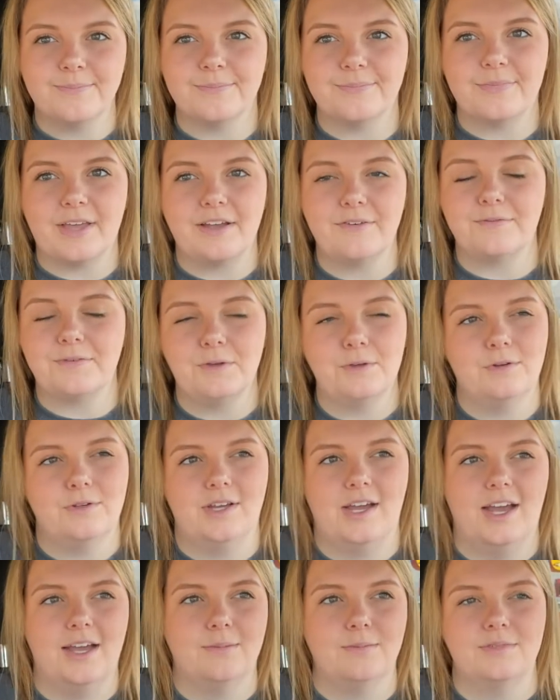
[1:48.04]
a few
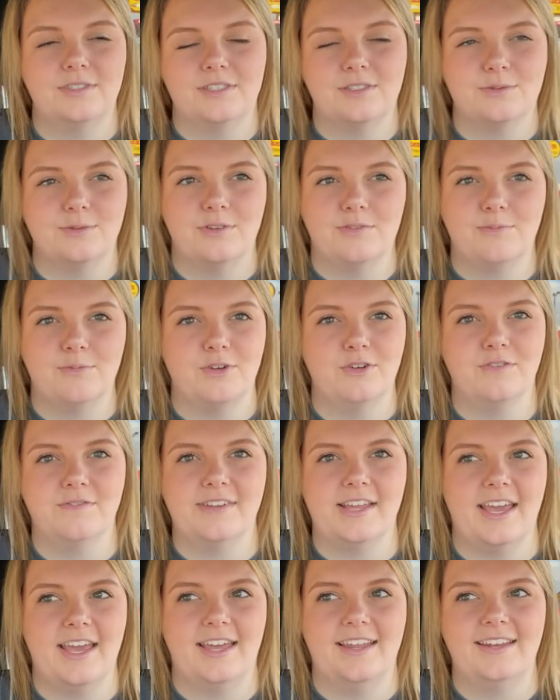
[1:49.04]
times since we've moved
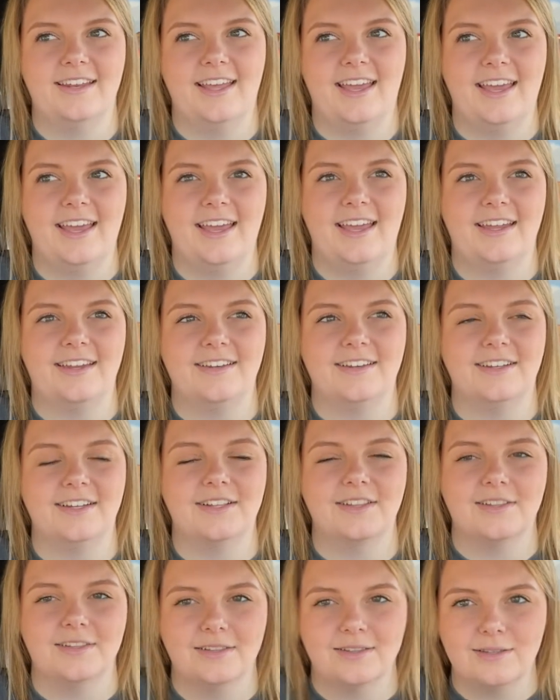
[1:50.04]
in and
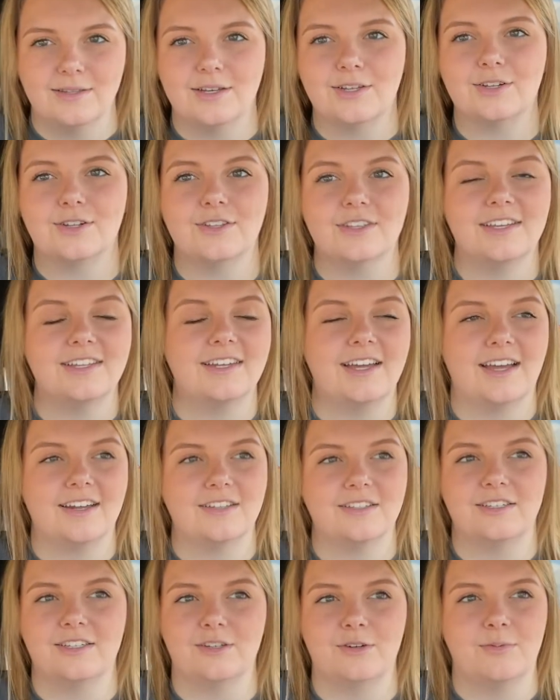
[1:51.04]
literally not a
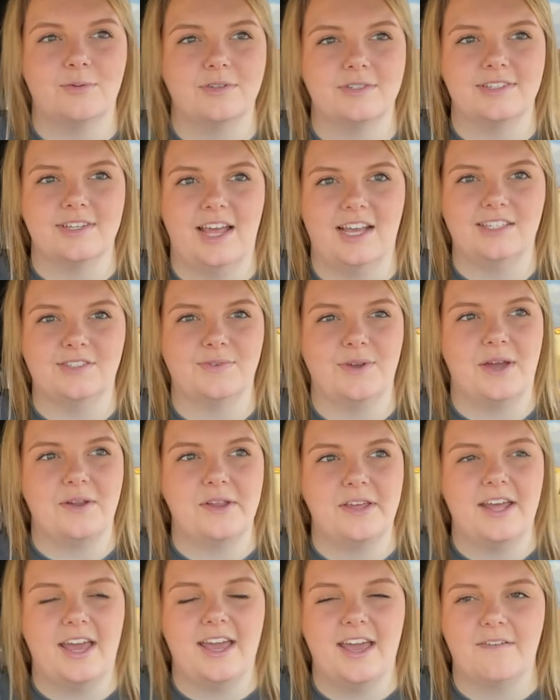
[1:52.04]
single person has found
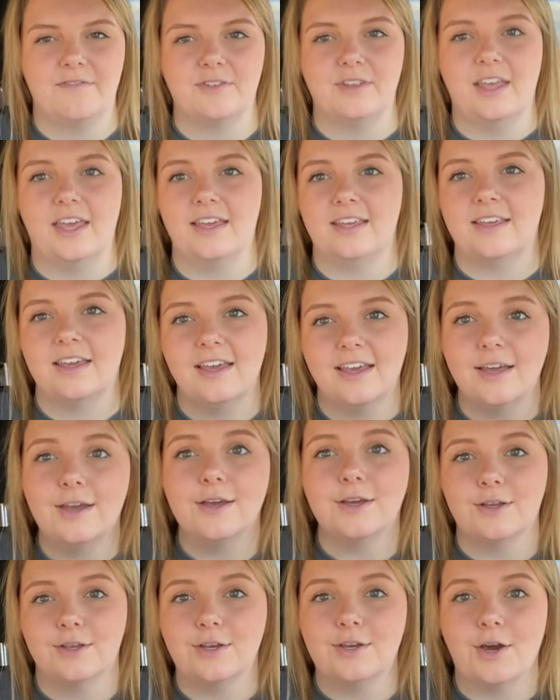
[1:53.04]
it. I have to like
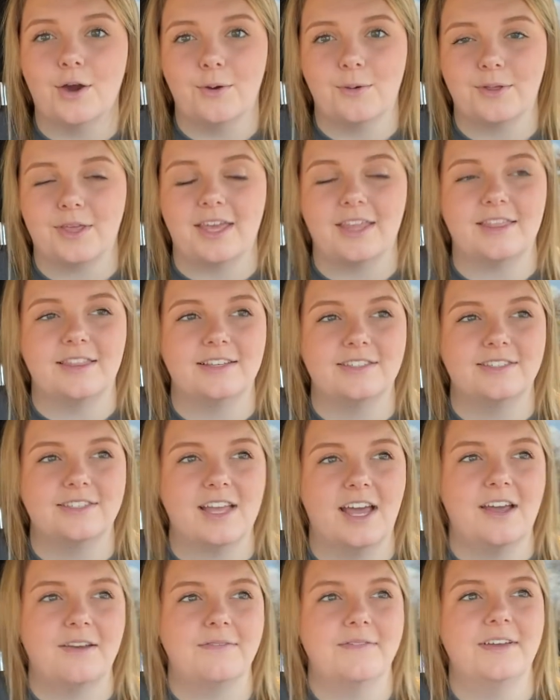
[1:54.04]
go get the
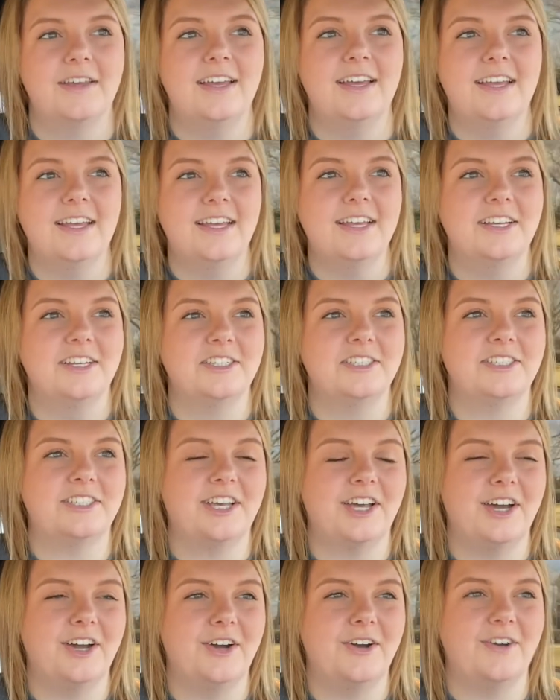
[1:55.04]
stuff. So
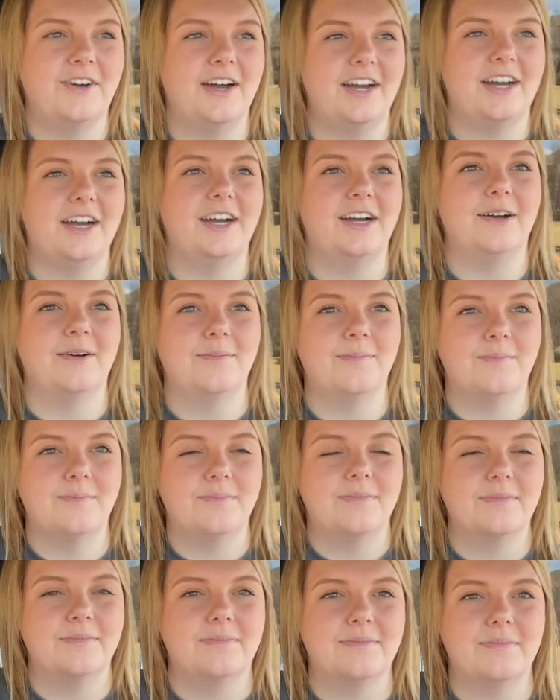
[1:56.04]
um,
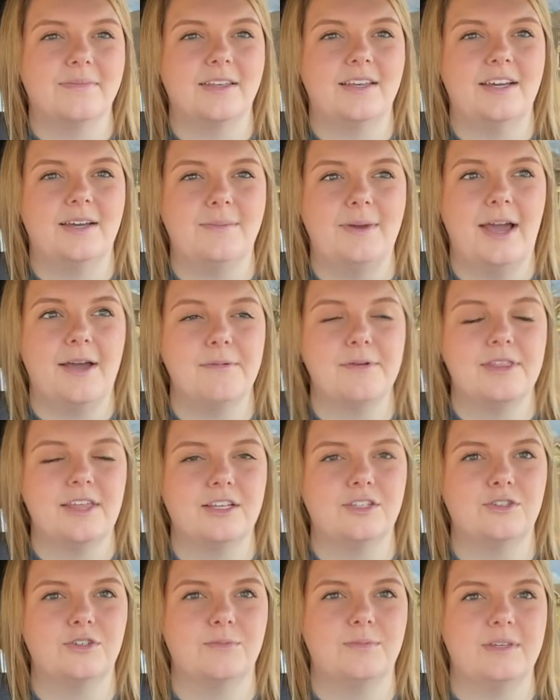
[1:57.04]
I'm happy
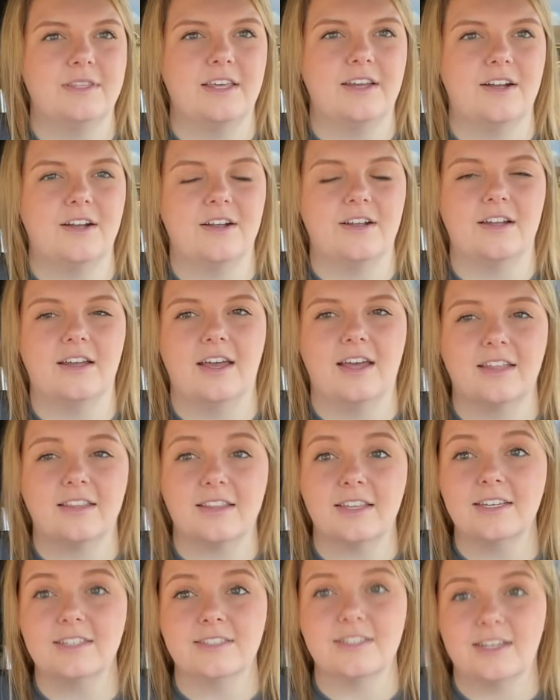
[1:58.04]
that she'll be there at
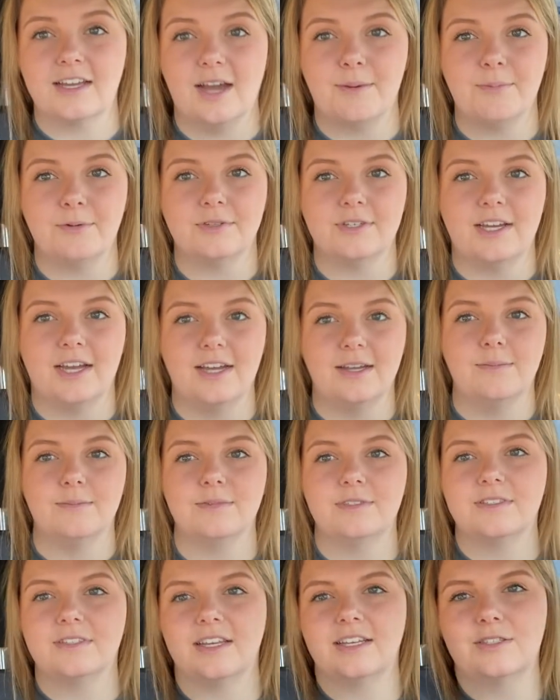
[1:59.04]
least a couple
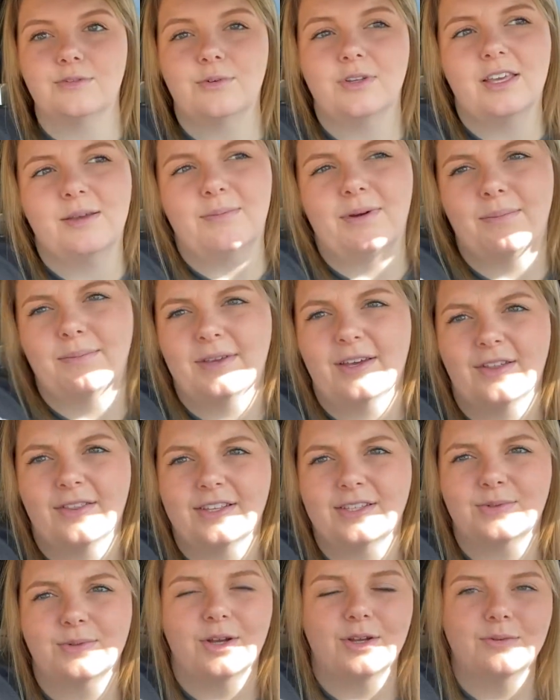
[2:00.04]
times. It's really bumpy on
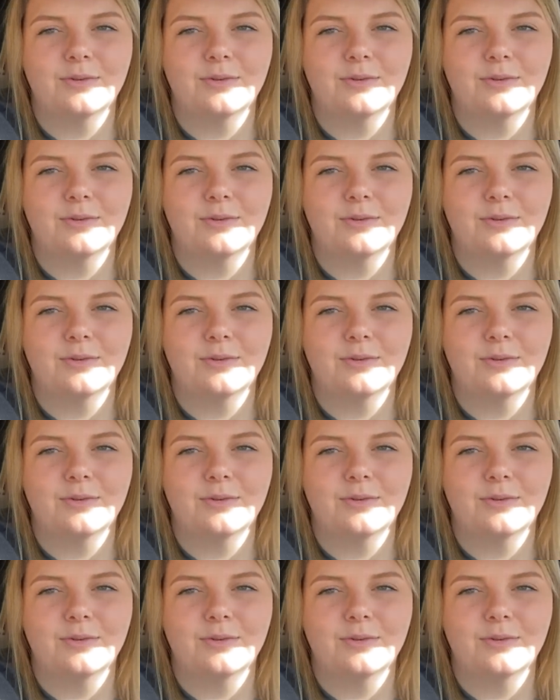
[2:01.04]
this road.